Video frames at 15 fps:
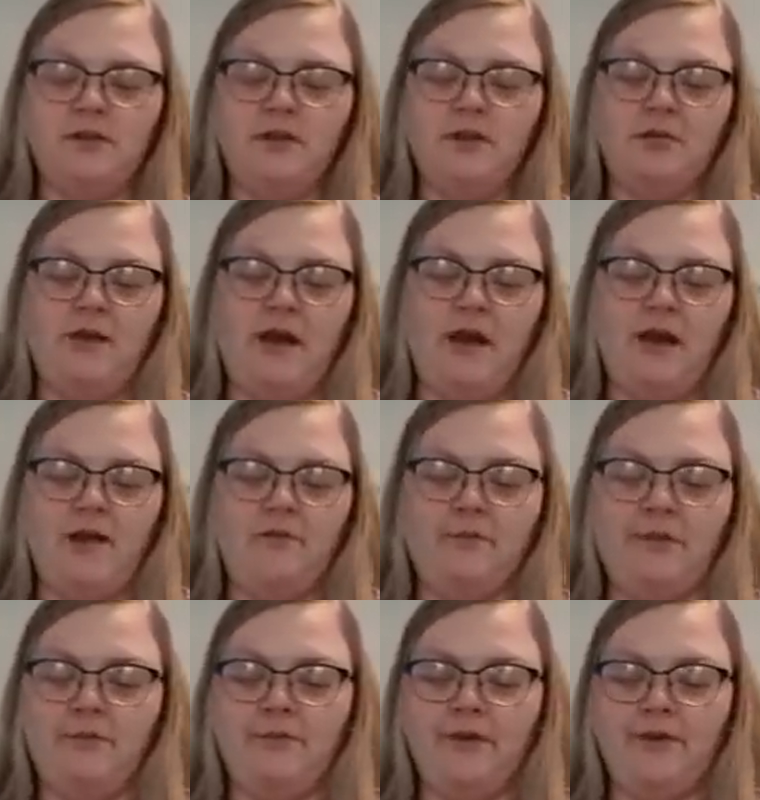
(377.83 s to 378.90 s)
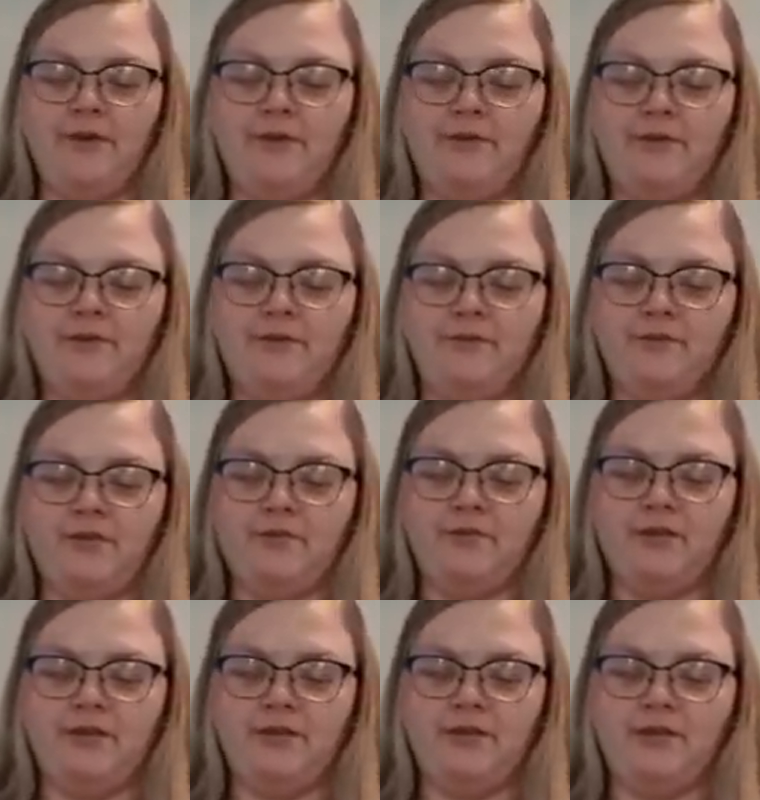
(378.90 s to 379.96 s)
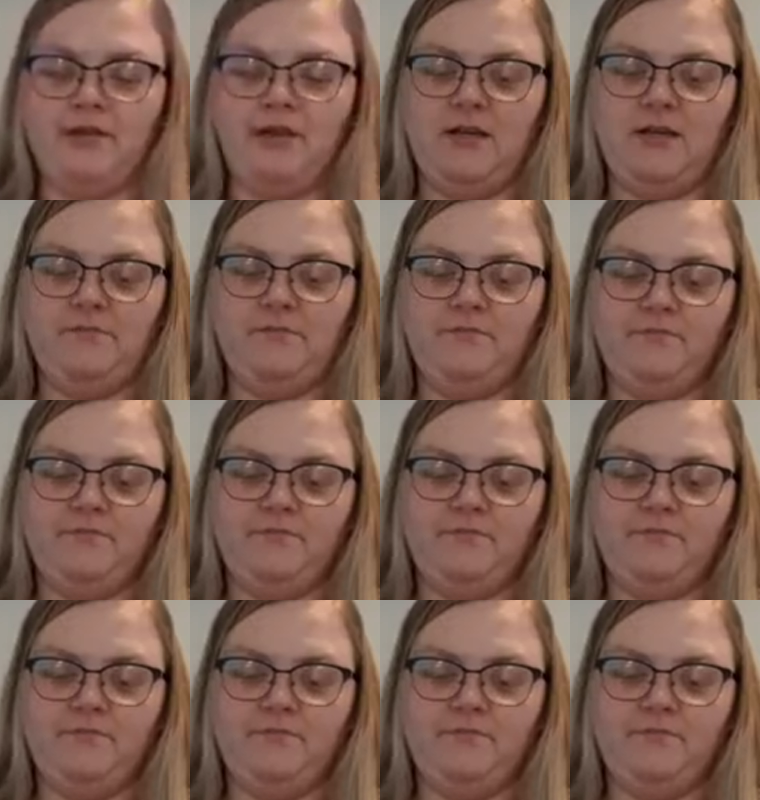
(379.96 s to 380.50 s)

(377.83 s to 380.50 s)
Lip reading: crab, but better. So we're going to see.